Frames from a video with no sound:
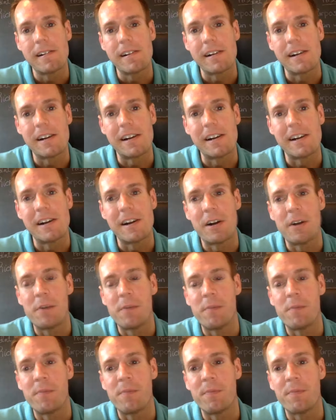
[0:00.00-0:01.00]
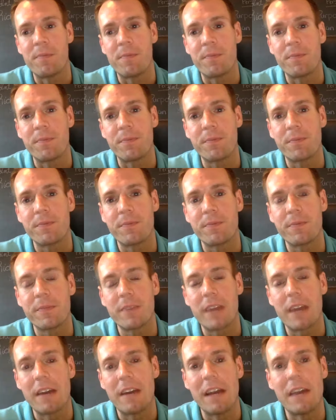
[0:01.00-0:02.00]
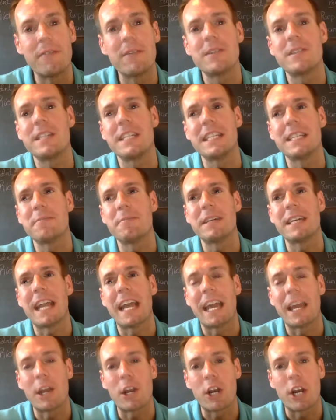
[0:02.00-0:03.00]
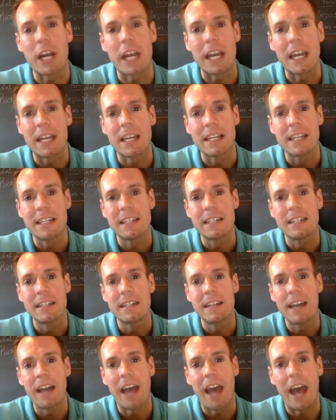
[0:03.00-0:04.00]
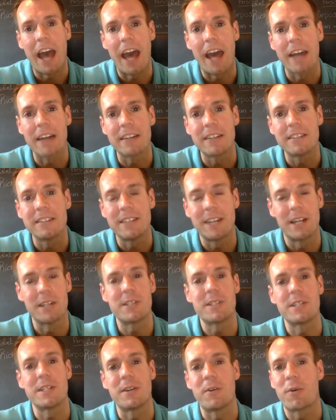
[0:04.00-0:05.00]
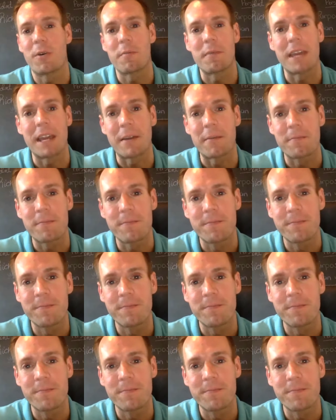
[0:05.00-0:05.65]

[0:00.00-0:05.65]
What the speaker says: I've never seen them get angry at Dustin or me.